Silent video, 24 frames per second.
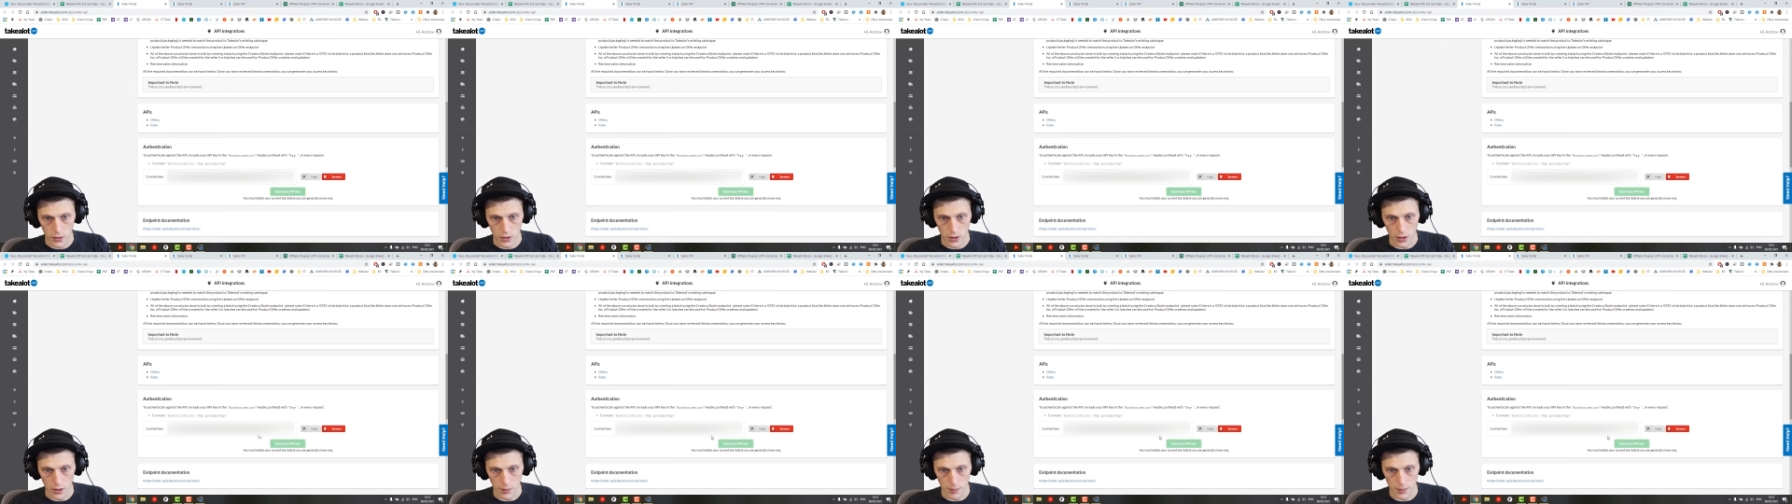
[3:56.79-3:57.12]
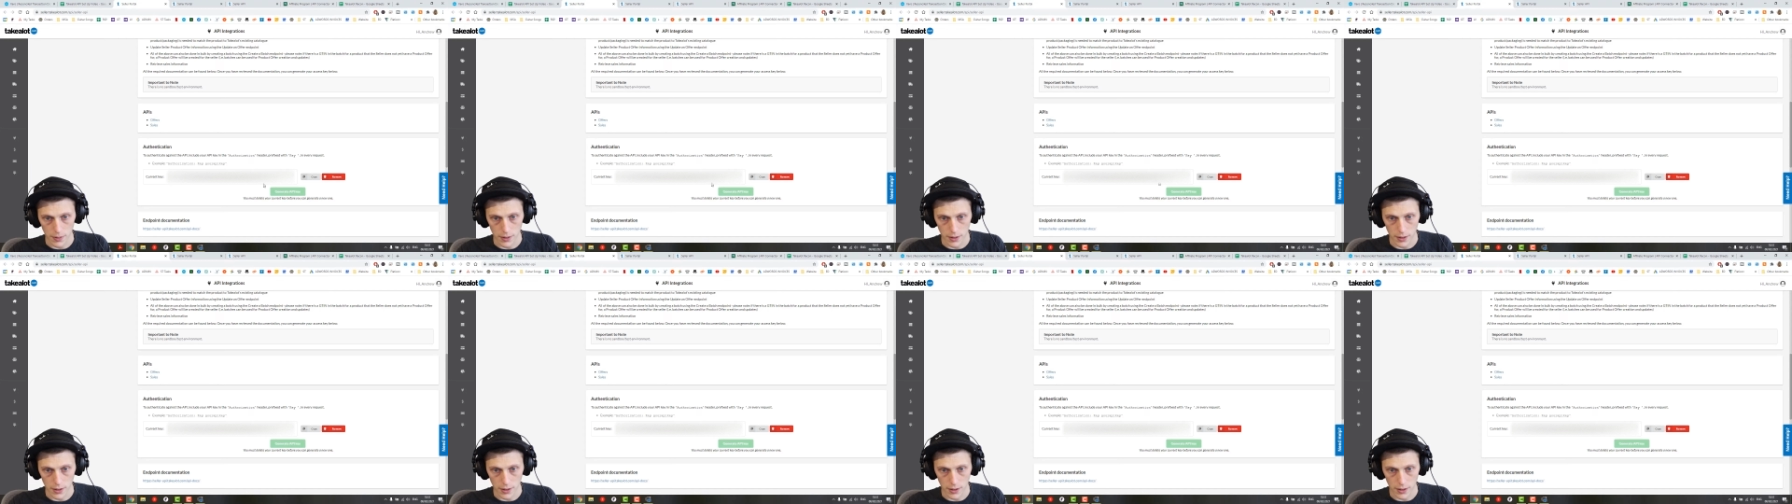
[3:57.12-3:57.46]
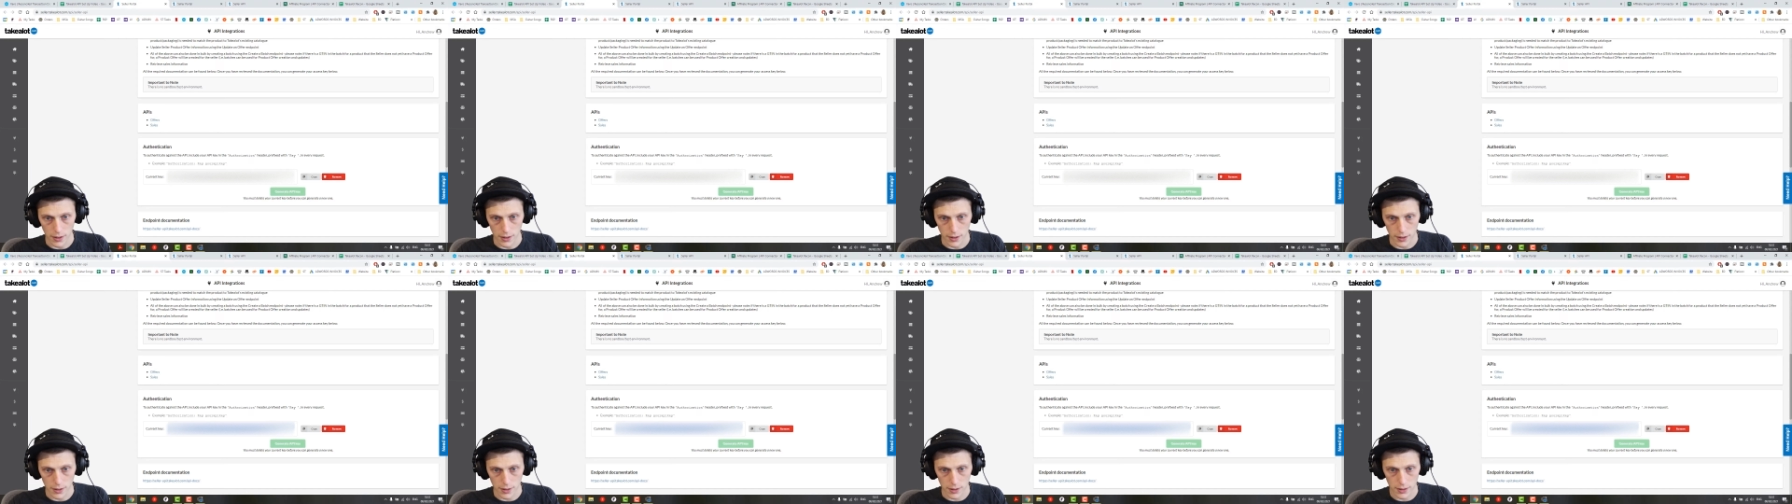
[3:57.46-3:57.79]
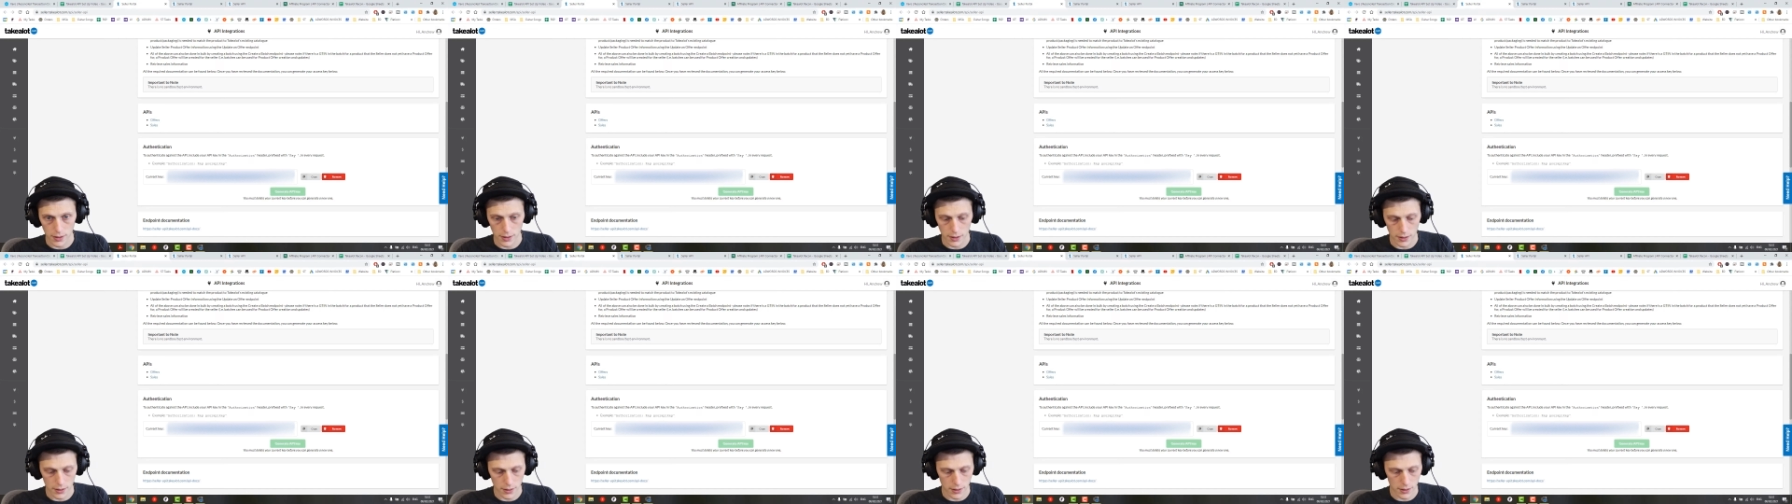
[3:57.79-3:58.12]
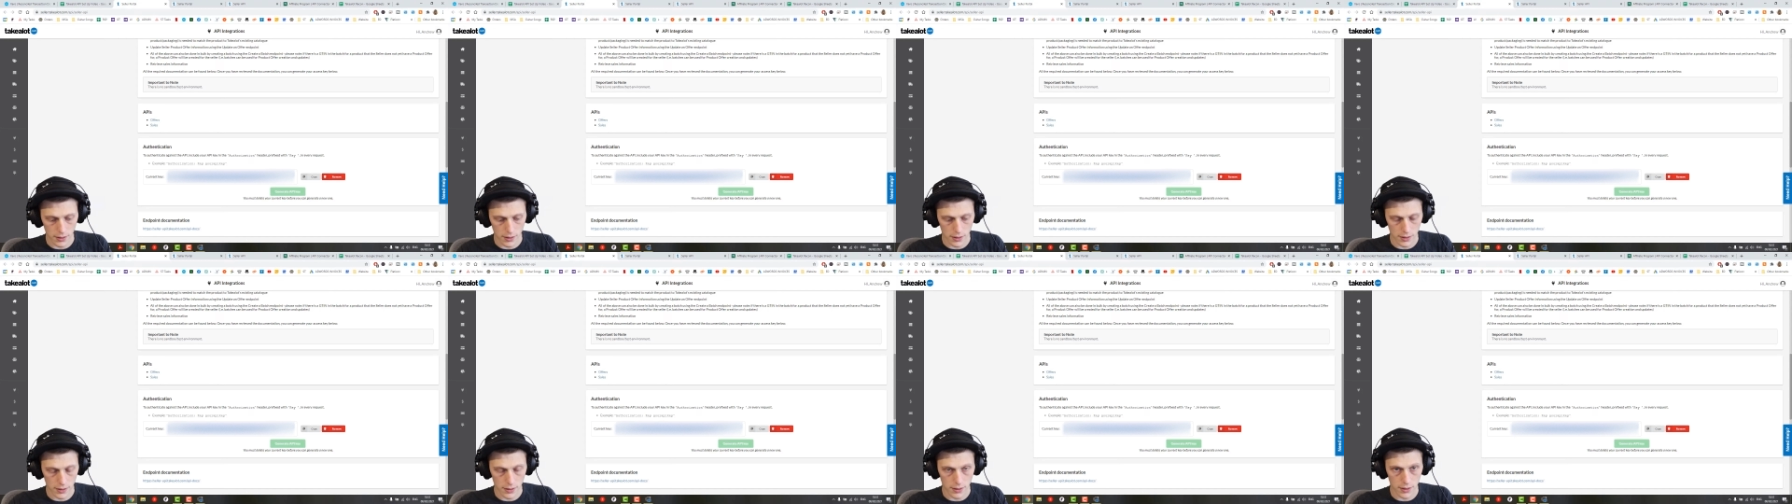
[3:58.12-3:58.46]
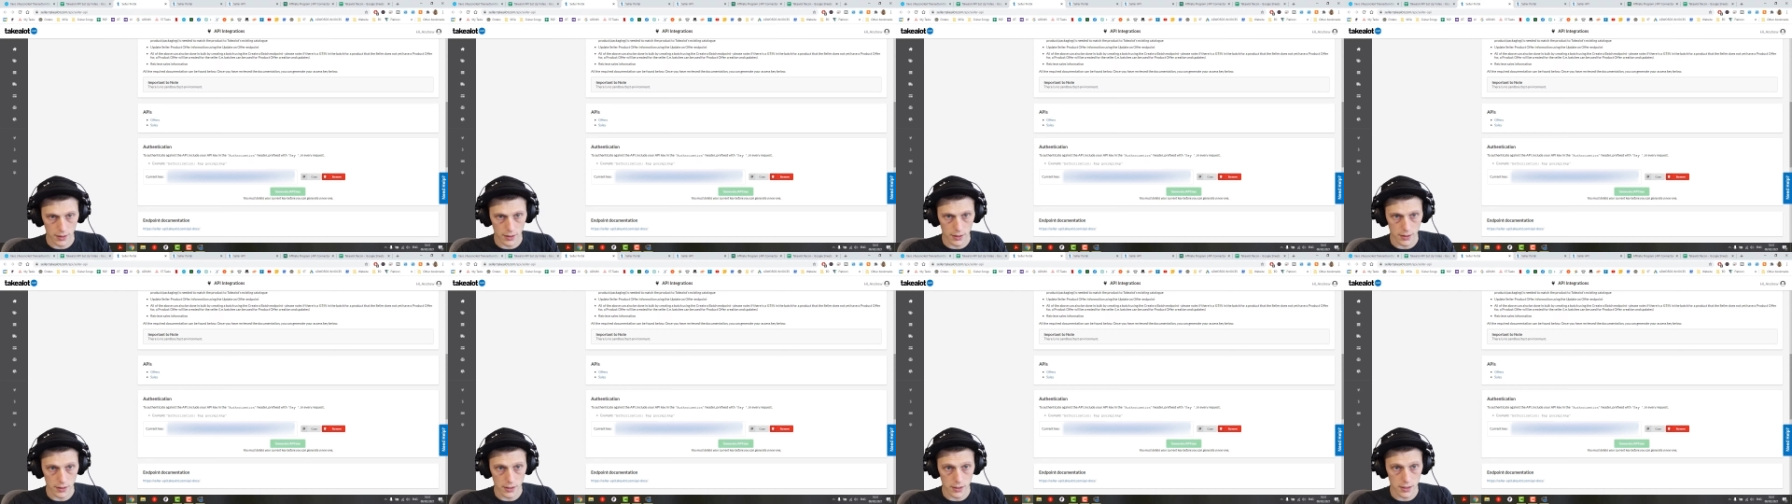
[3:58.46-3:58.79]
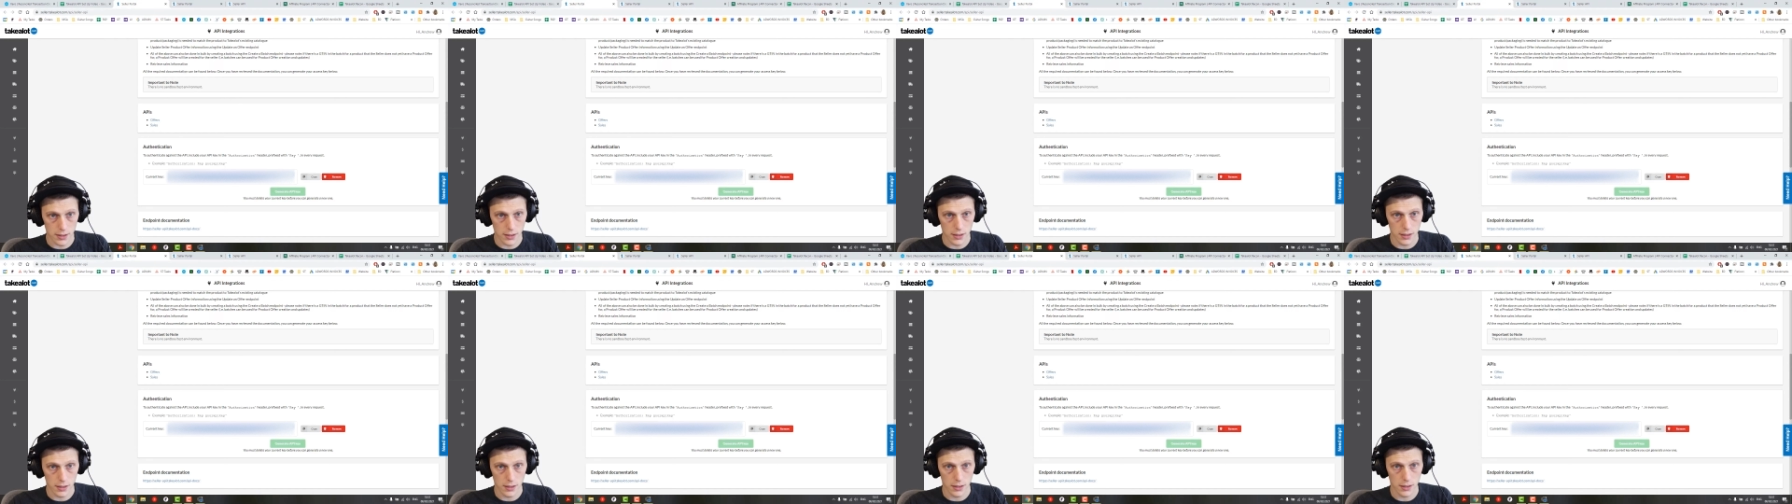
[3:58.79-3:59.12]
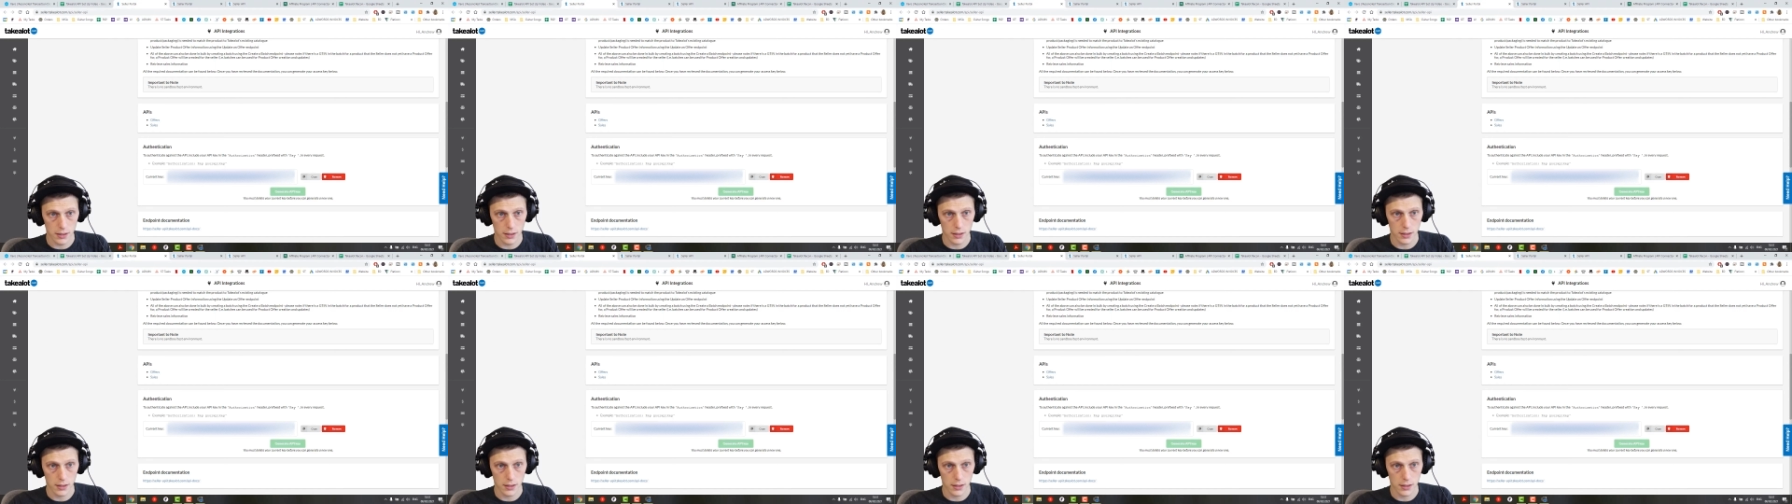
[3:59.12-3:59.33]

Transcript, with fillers: copy this